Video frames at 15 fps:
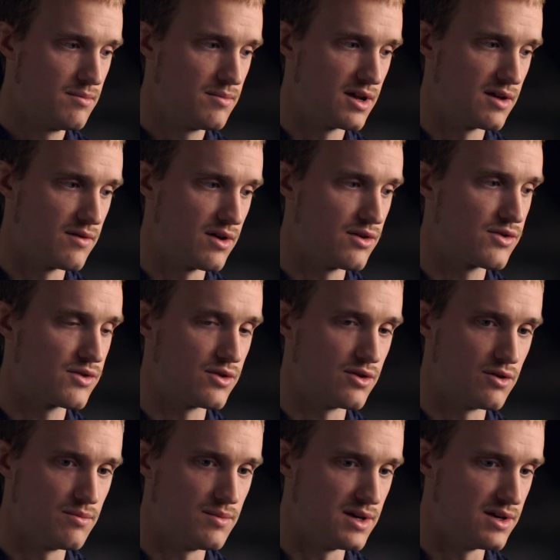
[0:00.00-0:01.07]
But I've
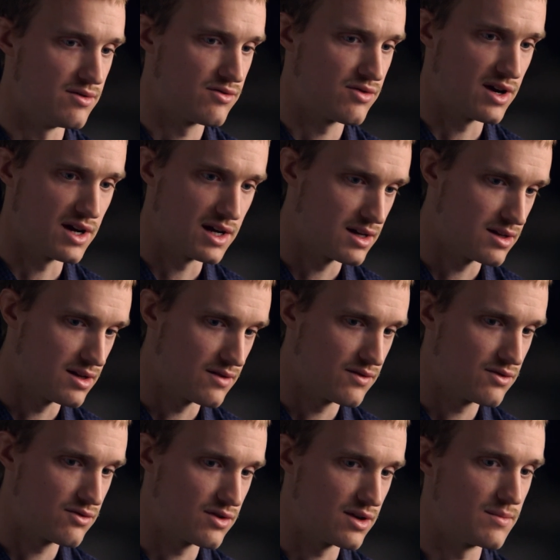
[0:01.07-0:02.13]
also been trying
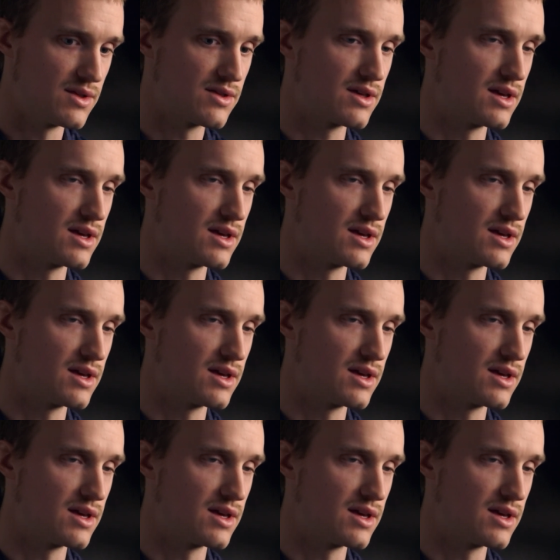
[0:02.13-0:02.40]
different treatments,